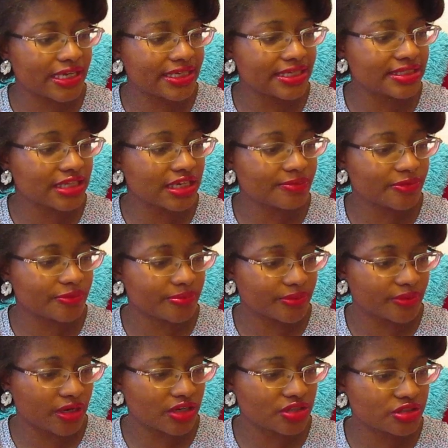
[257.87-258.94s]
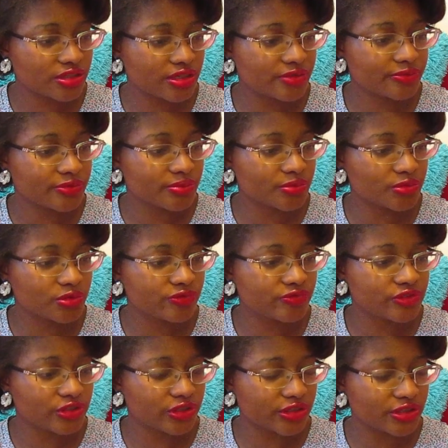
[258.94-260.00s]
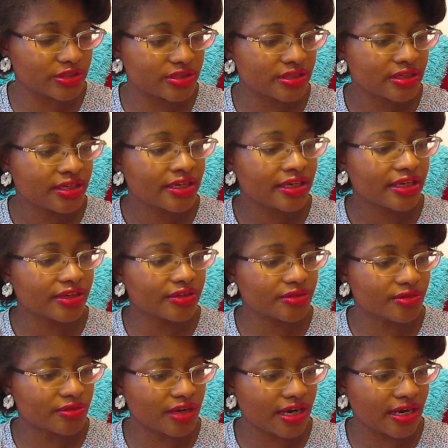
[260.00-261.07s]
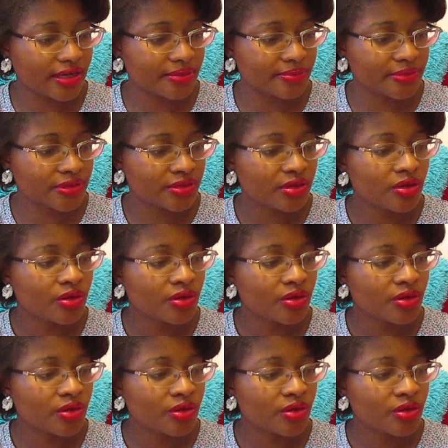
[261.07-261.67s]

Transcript: any type of brush and remove dirt and grime